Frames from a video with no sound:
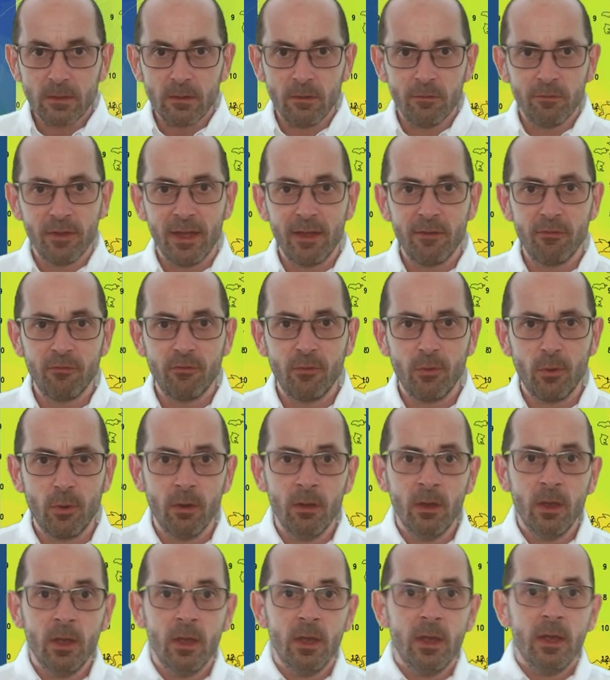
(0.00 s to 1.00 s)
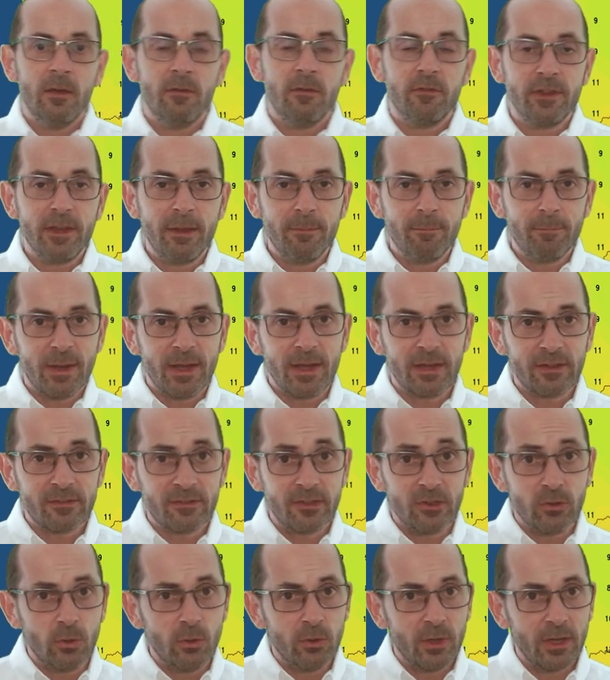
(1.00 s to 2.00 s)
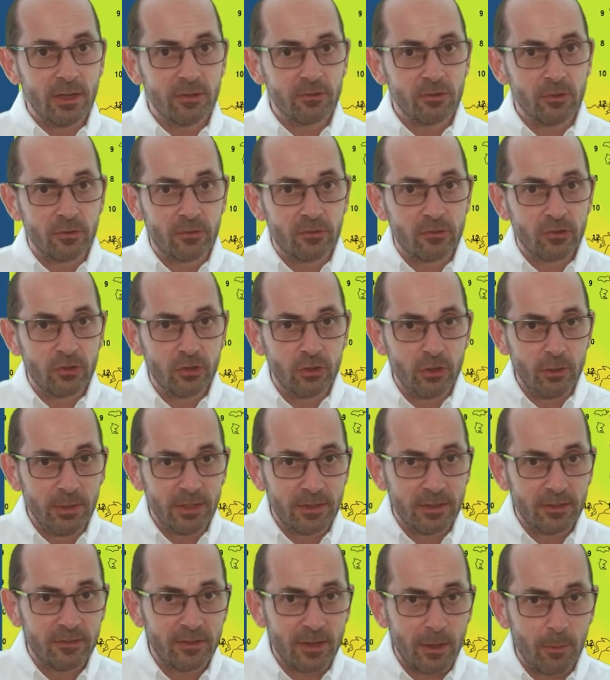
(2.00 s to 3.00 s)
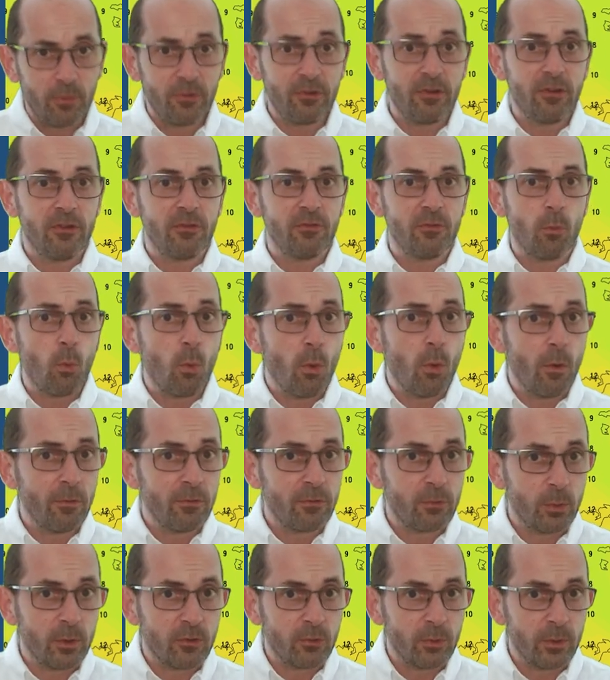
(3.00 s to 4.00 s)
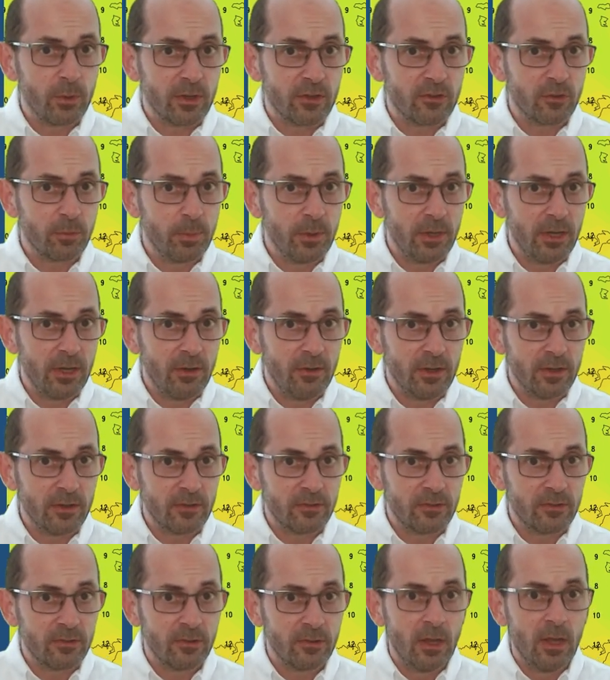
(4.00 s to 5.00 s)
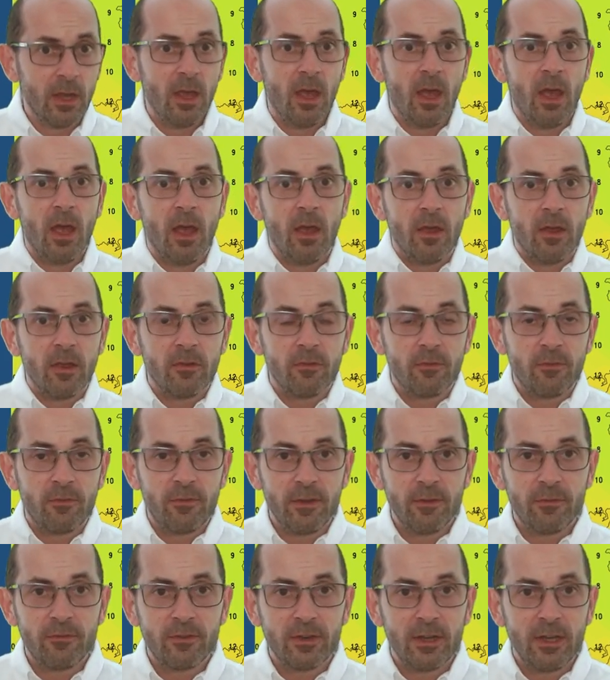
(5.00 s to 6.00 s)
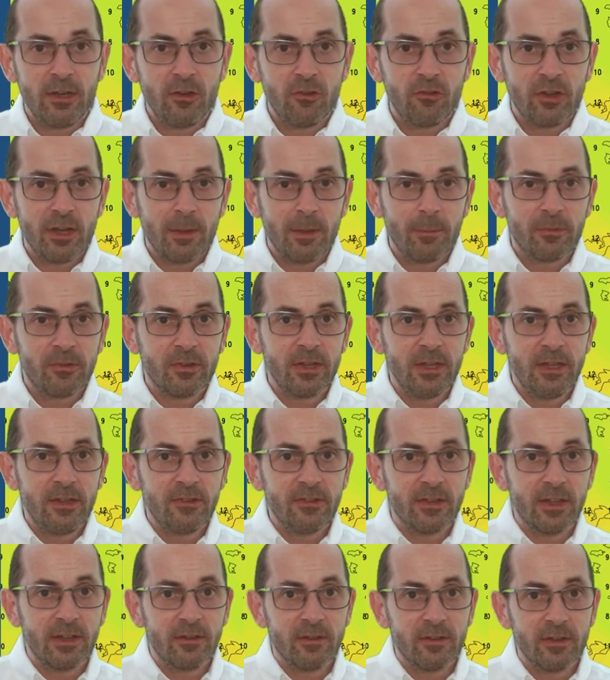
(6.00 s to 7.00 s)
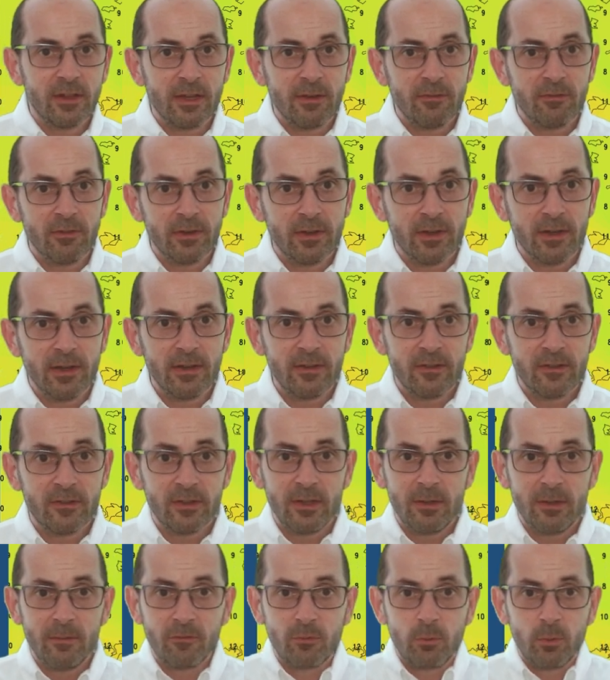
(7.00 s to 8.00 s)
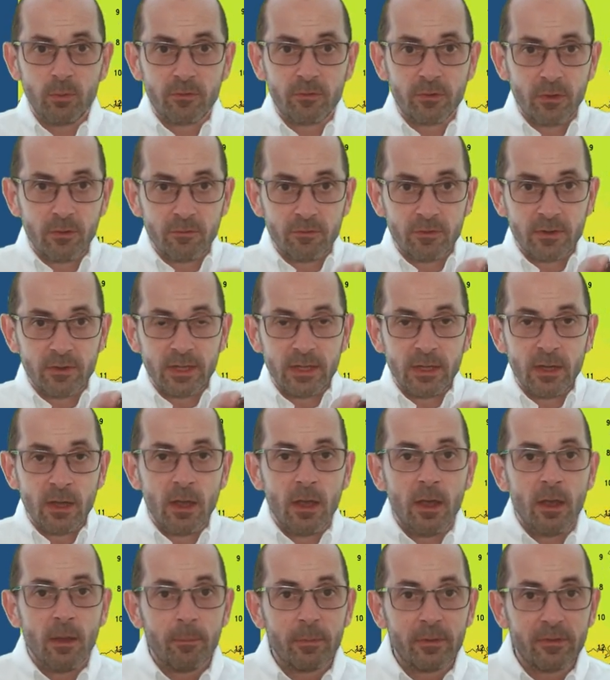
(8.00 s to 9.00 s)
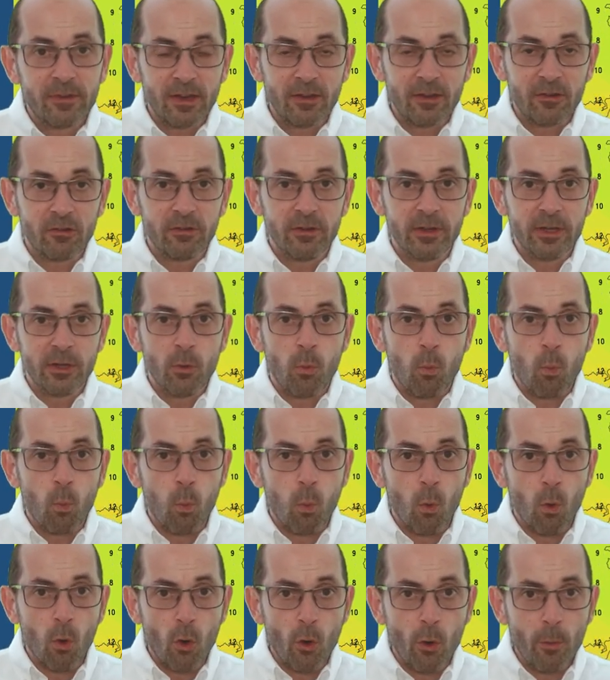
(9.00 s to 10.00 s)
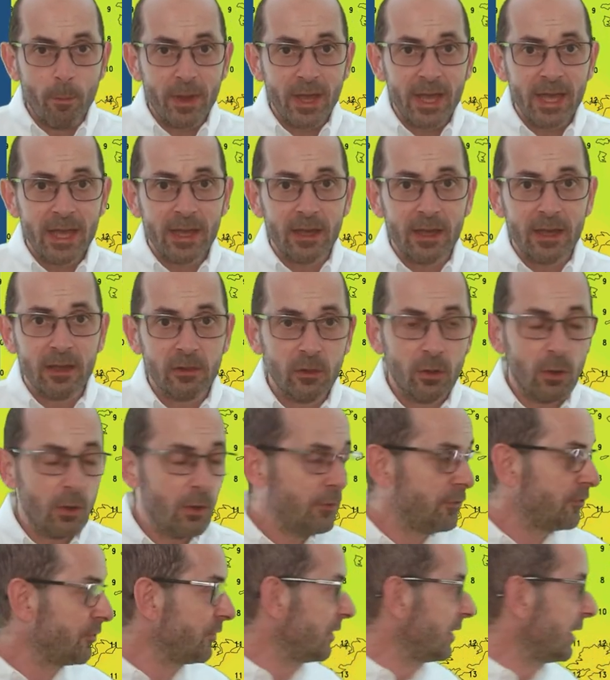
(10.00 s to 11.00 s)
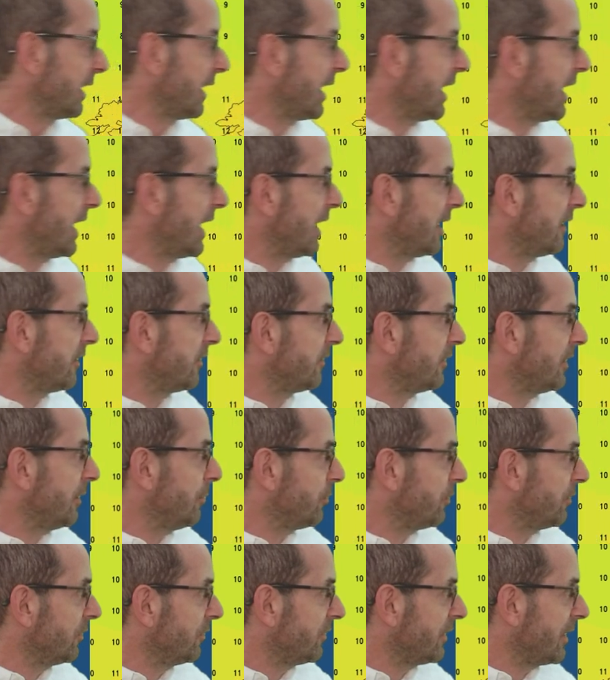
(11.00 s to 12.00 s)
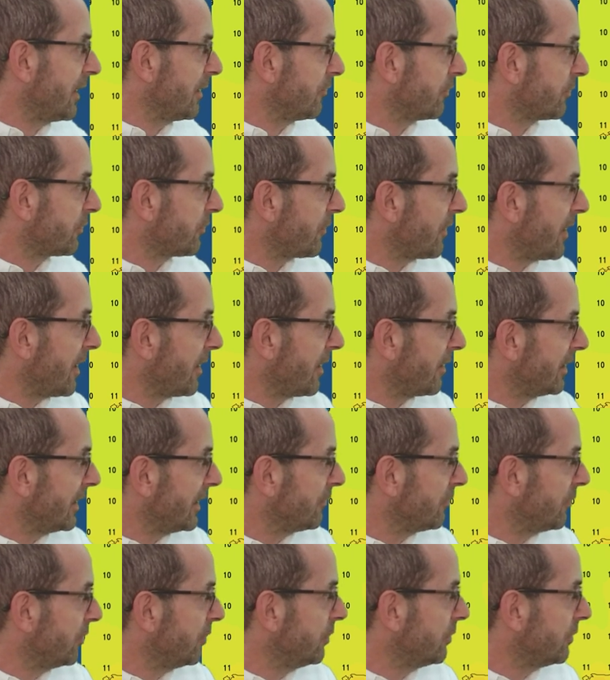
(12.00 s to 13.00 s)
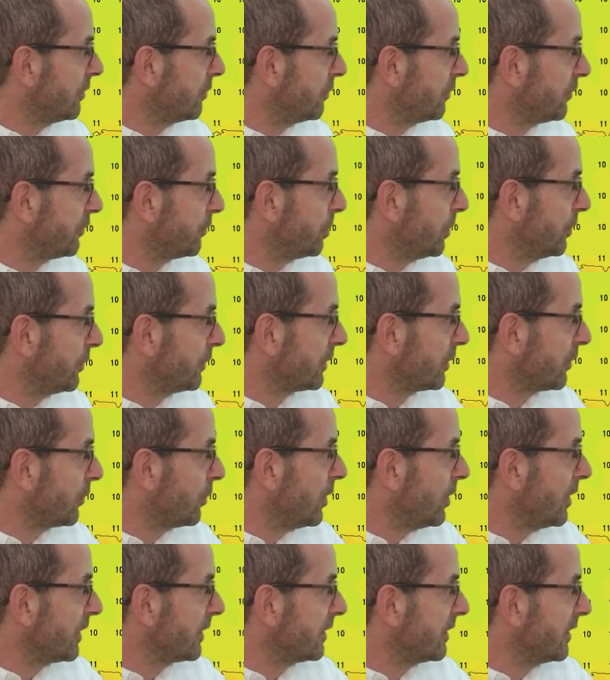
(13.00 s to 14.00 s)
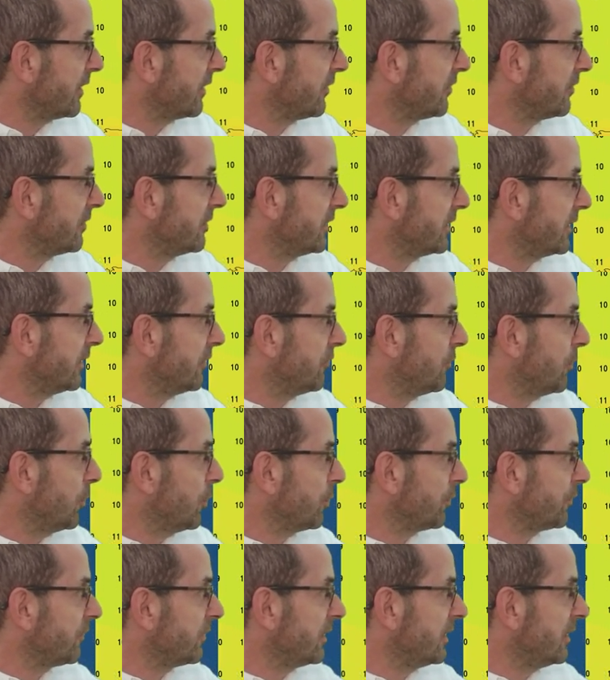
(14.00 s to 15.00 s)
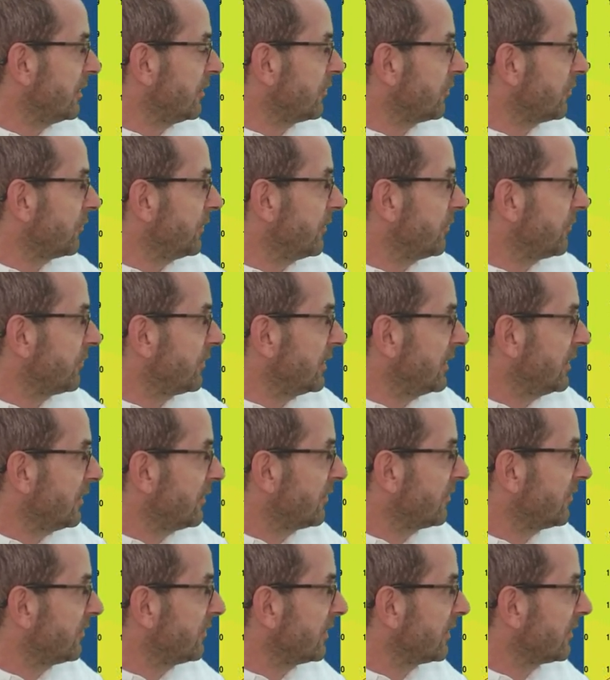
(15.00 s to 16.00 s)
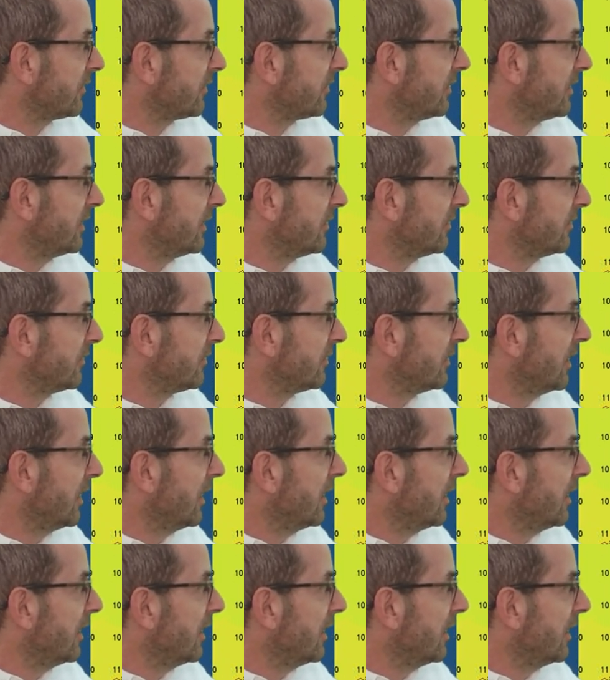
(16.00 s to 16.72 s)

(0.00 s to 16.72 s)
Therefore, the impact it all has on 2 meter temperatures, the ones which we experience, 15 GMT, Saturday the 19th, we've got the potentially warm air aloft and temperatures down to the ground level are responding quite nicely. 14s, 15s, 16s